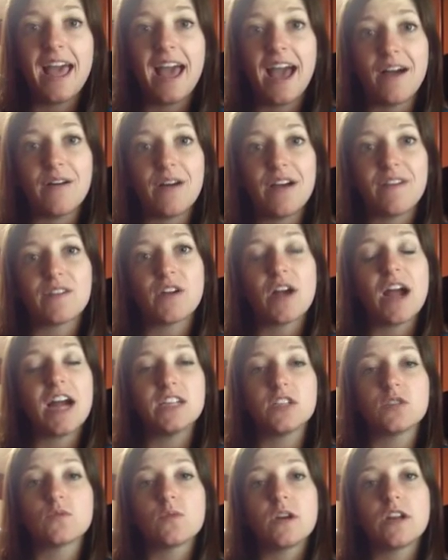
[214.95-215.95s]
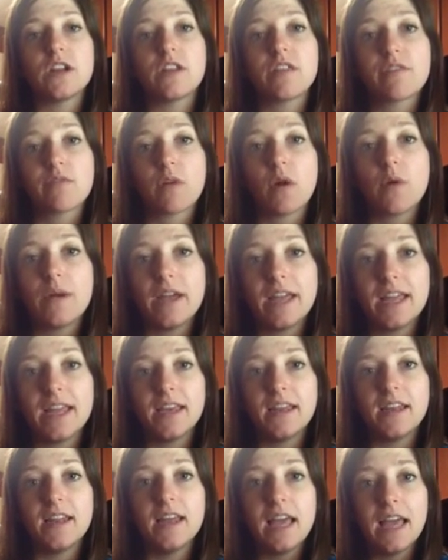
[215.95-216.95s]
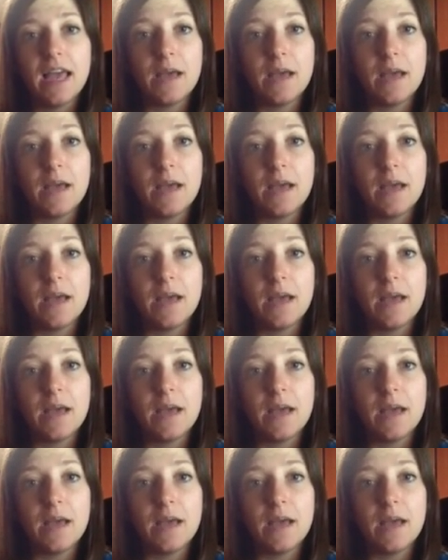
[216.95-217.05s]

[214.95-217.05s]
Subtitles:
However, I just wanted to throw in